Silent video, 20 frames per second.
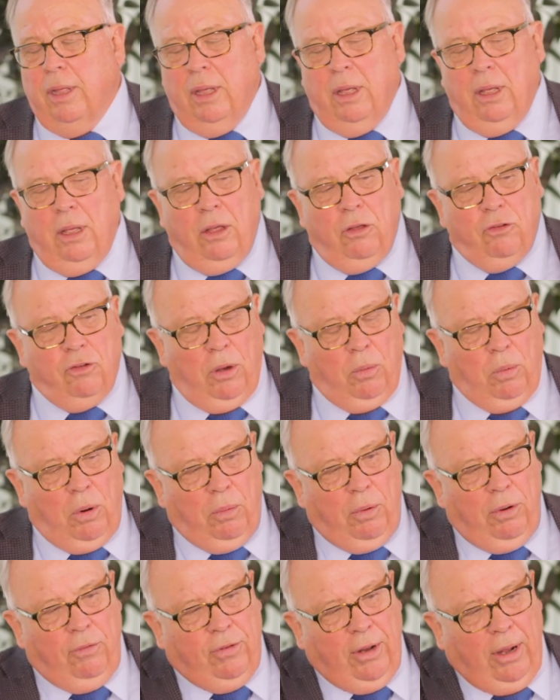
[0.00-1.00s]
Yep. So
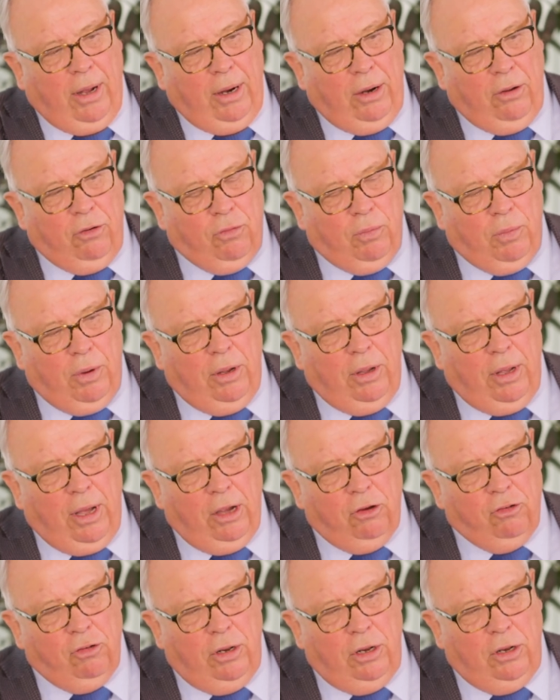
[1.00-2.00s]
what we've done is we're
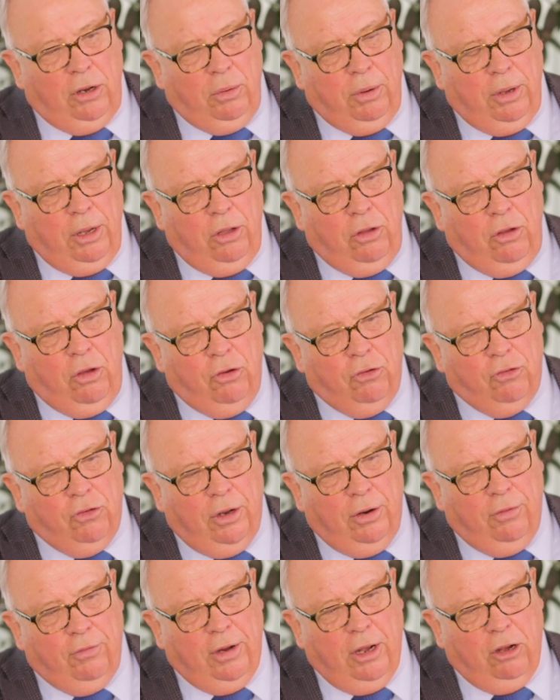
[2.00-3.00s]
actually doing a new
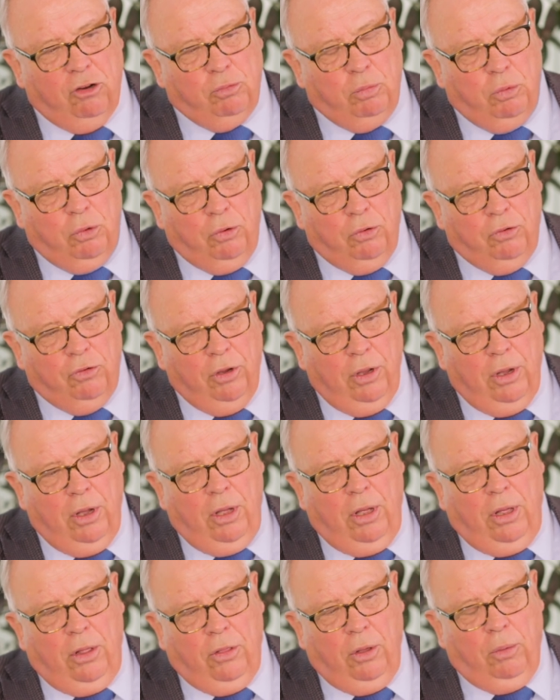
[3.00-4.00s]
set of dashboards
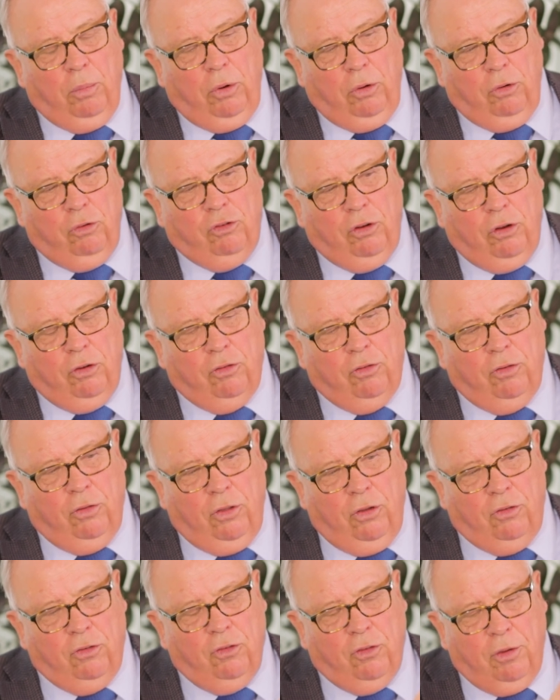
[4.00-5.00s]
that will just,
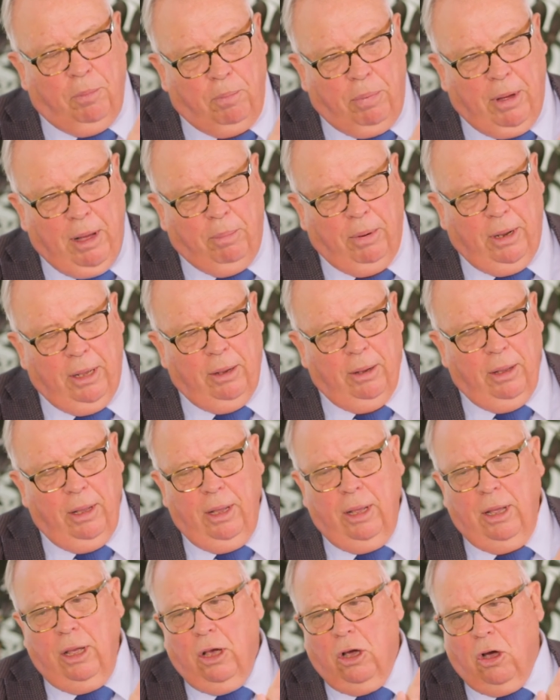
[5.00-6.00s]
this is a public
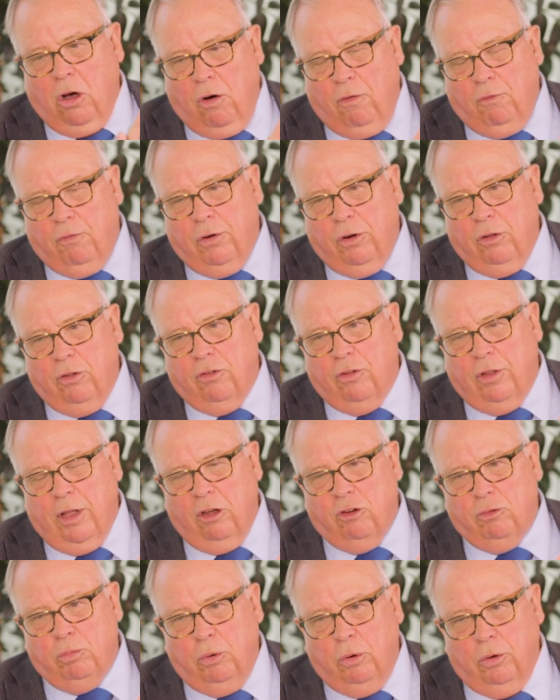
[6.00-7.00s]
confidence
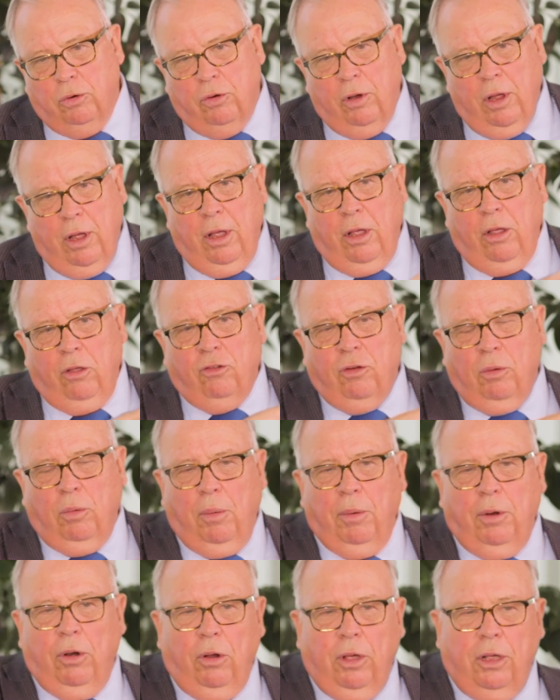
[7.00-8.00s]
dashboard. So
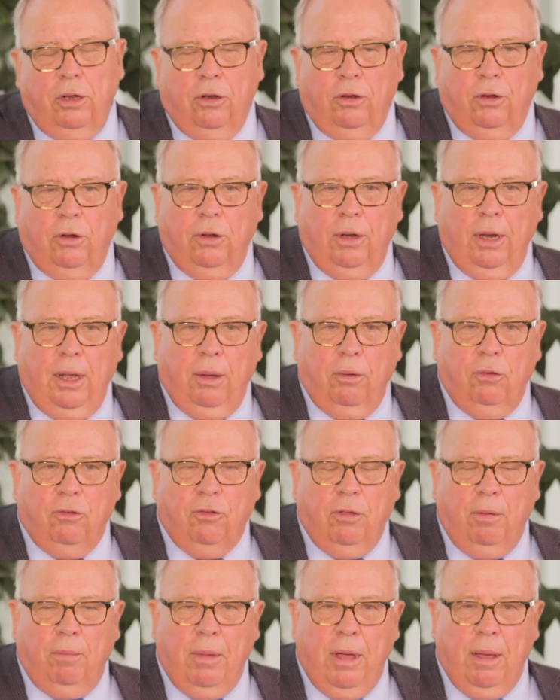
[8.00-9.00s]
what we're looking to do now is
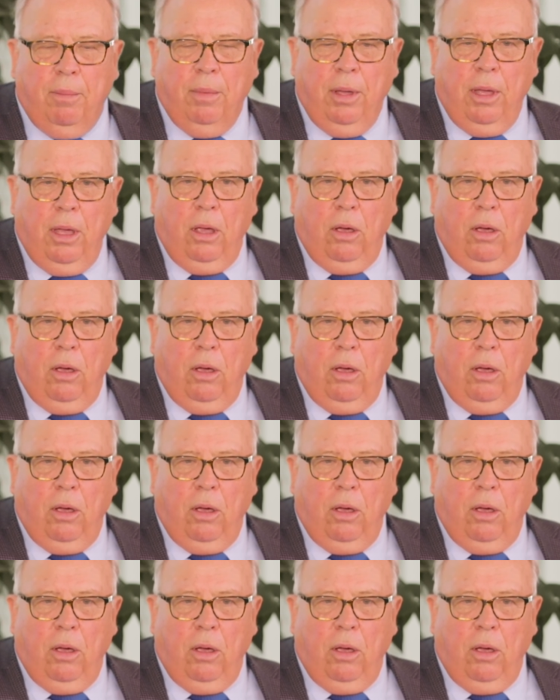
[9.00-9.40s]
to map